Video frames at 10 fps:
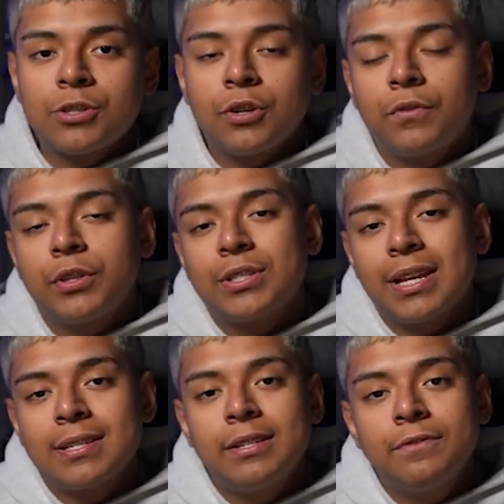So for the
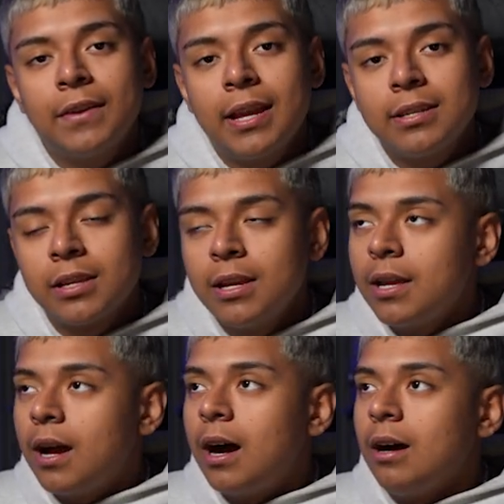testing phase
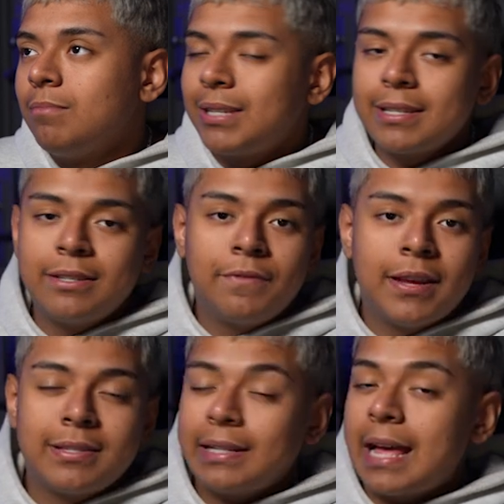
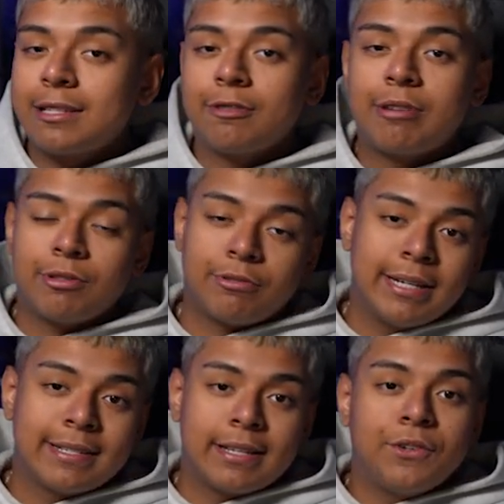lasts around
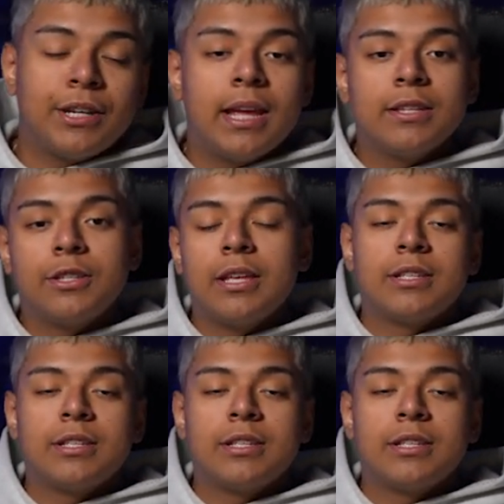3 to 7 days.